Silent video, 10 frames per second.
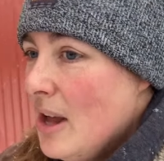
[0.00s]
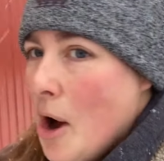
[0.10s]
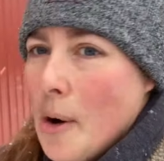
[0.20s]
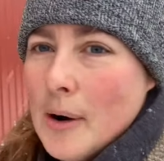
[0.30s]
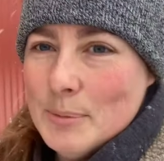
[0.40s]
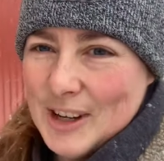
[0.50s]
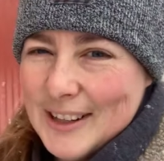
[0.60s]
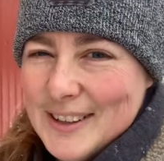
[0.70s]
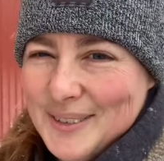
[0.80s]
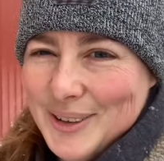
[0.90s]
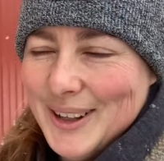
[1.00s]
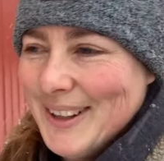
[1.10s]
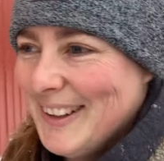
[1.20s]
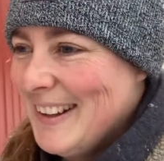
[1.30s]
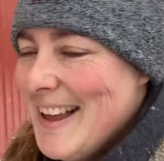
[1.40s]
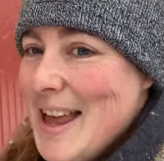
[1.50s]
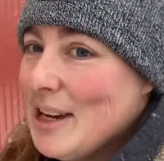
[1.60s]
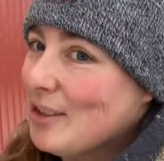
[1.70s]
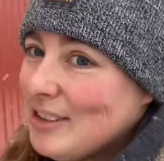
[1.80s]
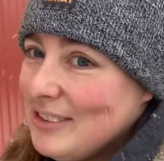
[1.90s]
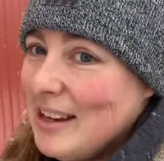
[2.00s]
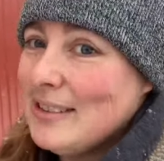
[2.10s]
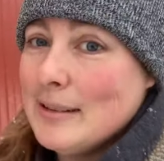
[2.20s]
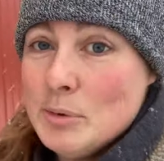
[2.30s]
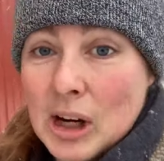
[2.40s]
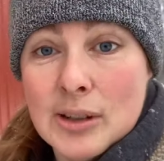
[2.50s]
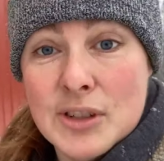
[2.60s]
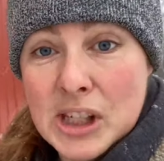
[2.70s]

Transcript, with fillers: are objective. Your success is objective to